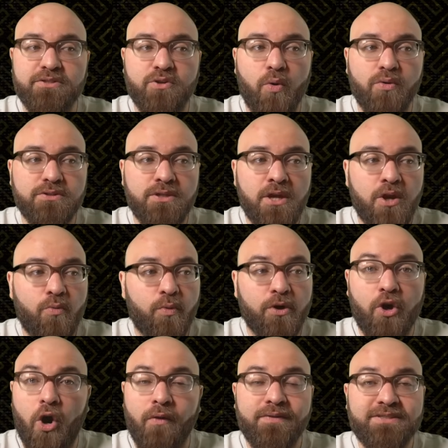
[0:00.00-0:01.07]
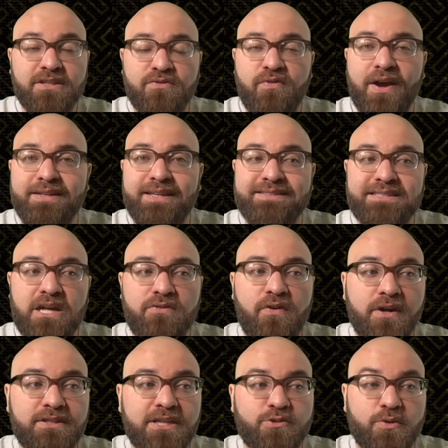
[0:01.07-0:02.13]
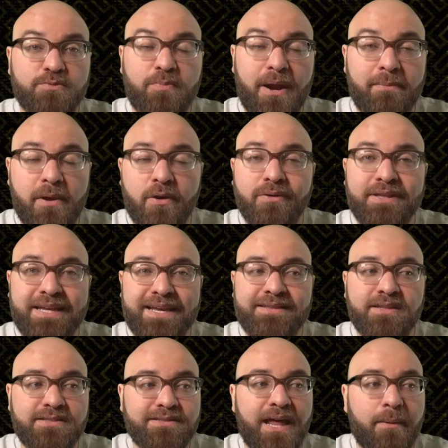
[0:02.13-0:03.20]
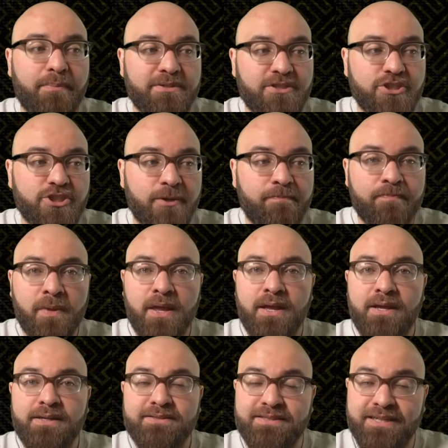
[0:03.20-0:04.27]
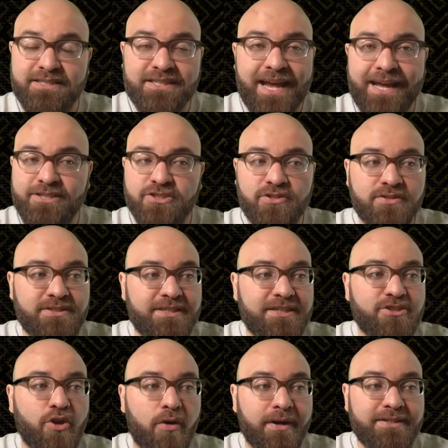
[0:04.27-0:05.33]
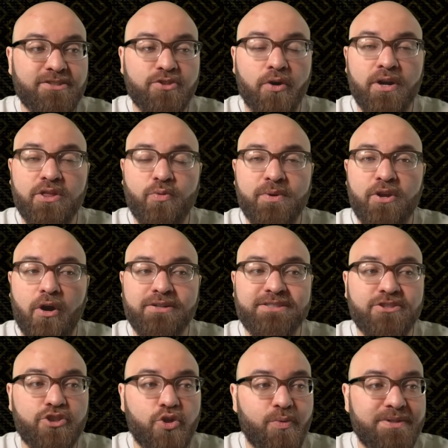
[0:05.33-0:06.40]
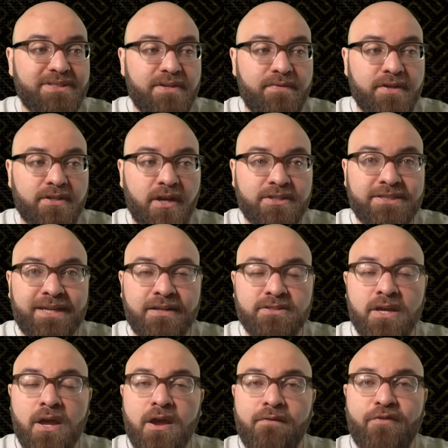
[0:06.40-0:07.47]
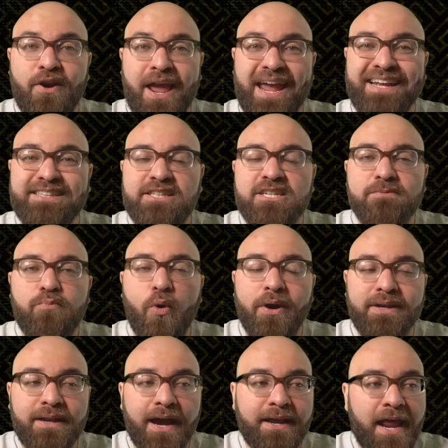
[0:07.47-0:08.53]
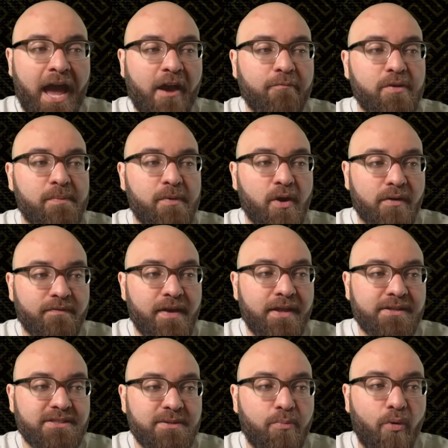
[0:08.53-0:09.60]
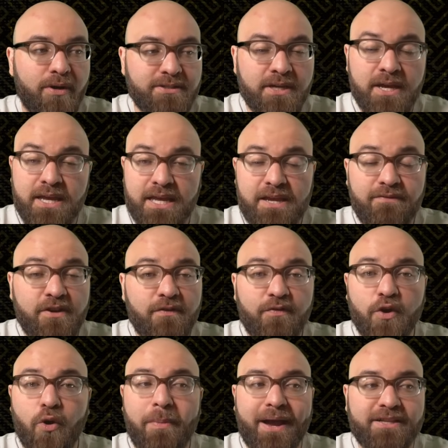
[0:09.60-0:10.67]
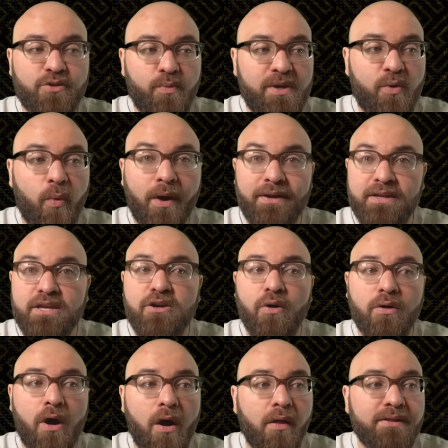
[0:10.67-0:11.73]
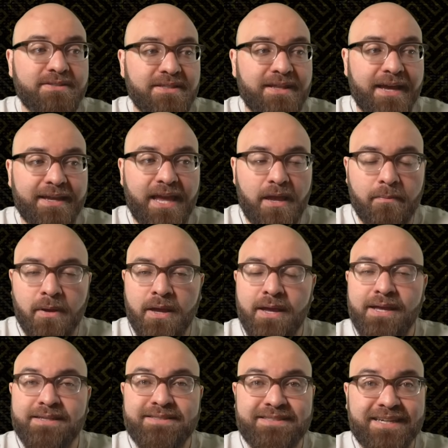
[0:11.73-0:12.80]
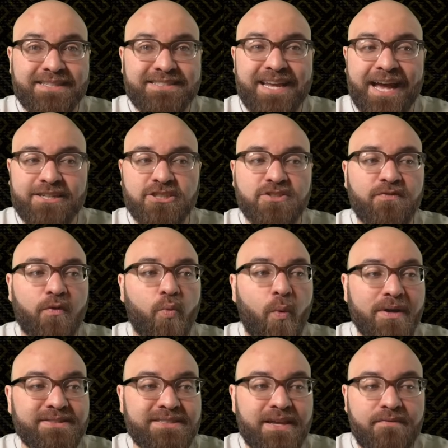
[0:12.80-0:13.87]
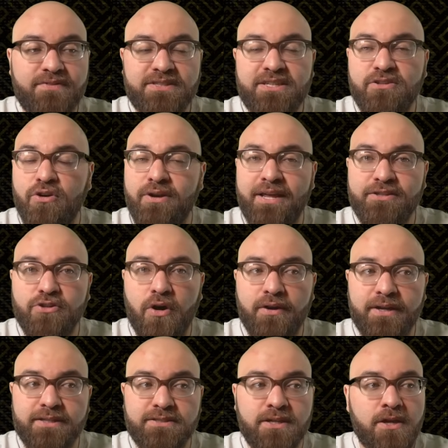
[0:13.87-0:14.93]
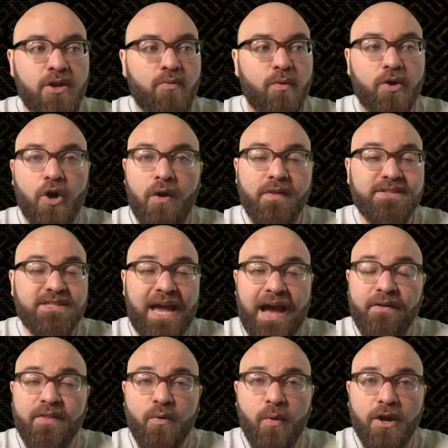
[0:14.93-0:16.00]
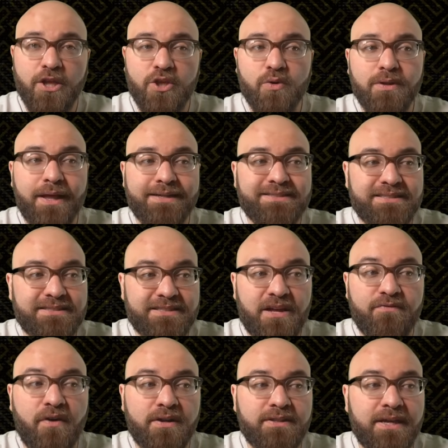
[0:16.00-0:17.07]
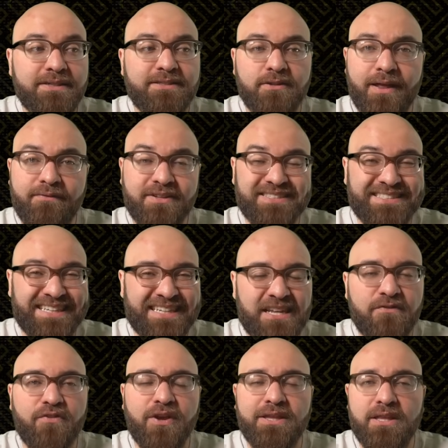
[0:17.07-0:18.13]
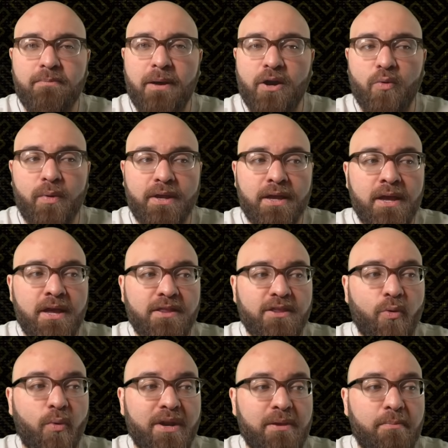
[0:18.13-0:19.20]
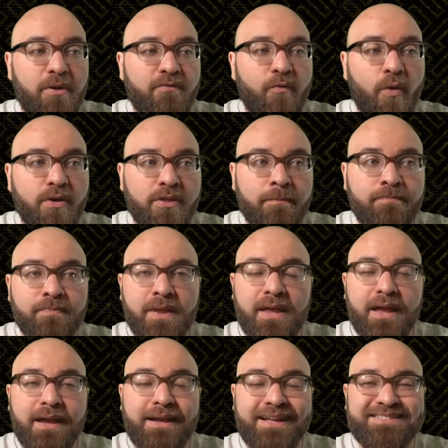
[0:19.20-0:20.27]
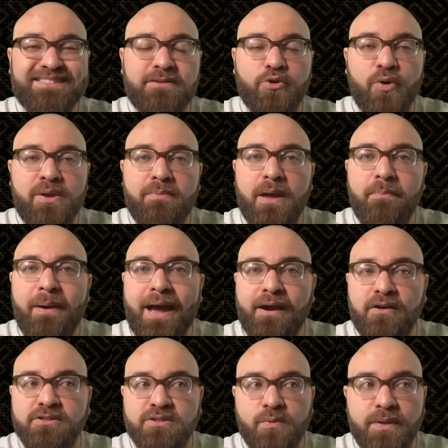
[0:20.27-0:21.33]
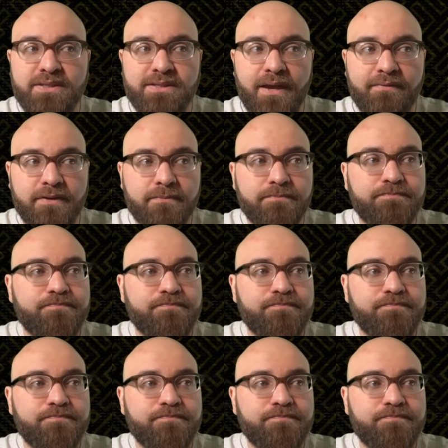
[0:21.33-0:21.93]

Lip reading: Colts, regardless of the fact that Stefon Diggs was primarily in the slot position, six catches on six targets, 33 yards and two receiving touchdowns for 18.9 half PPR fantasy points. Even if you go back to week one, Nico Collins in that game, six catches for 117 on eight targets. Regardless of how they want to utilize Stefon Diggs, he'll have a significantly better week than what he put forth against the Green Bay Packers in week seven.